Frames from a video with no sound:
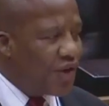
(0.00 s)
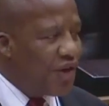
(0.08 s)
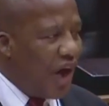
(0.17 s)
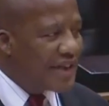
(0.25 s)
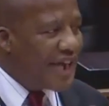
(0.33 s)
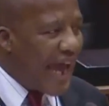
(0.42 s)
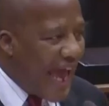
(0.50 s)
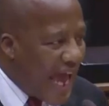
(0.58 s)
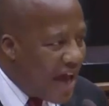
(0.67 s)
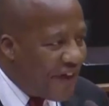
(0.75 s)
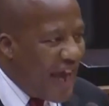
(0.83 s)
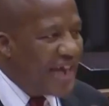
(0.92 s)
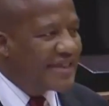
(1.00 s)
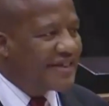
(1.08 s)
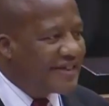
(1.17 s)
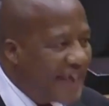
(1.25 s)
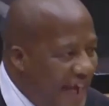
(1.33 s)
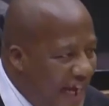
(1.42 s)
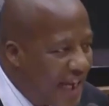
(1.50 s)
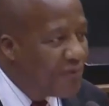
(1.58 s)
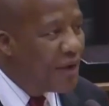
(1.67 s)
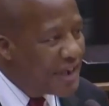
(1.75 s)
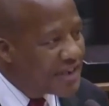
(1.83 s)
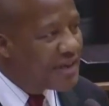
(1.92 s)
do not have a
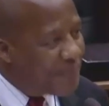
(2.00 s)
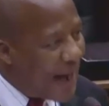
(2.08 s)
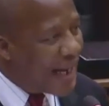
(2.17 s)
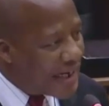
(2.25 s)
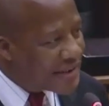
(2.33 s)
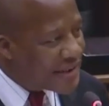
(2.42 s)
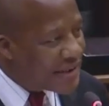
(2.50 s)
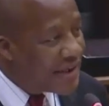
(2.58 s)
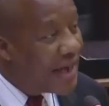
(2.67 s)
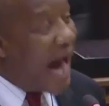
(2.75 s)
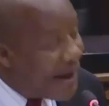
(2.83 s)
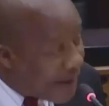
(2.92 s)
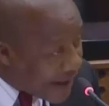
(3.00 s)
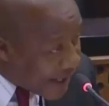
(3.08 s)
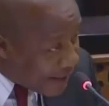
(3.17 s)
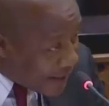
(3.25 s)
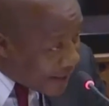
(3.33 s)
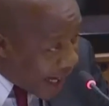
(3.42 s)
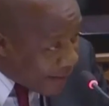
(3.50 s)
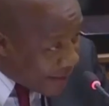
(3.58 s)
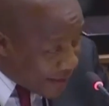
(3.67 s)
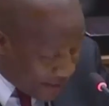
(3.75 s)
single municipality. Now.